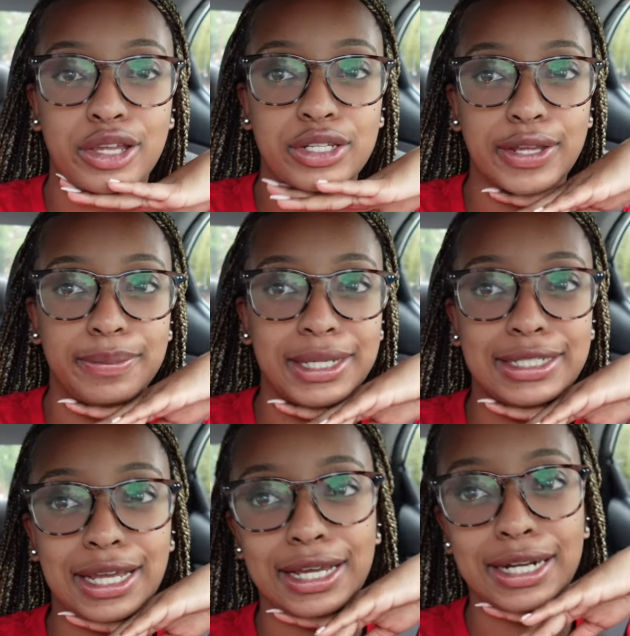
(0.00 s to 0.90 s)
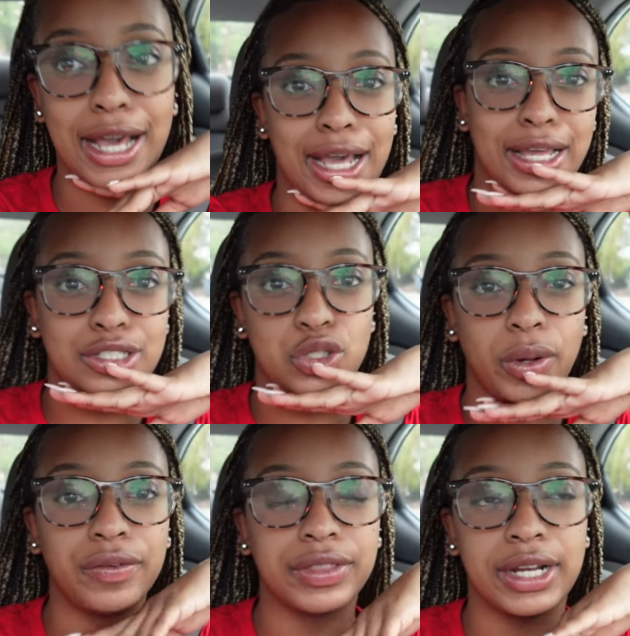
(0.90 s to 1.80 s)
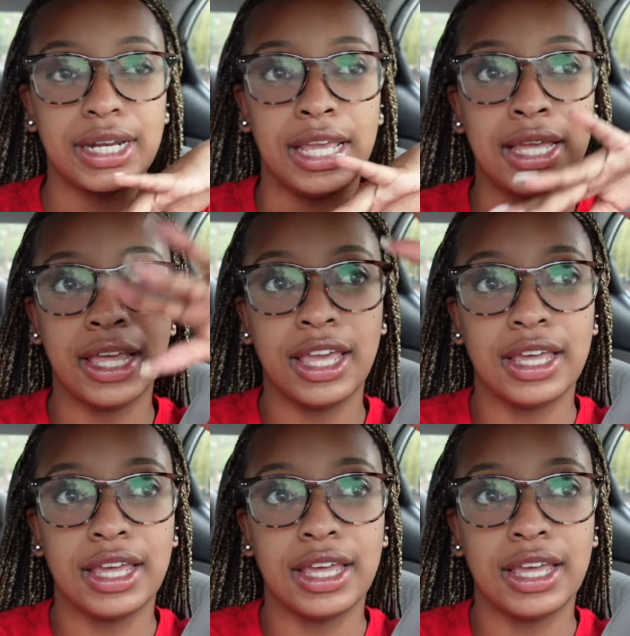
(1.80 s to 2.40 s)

so I'll be done at 12:30.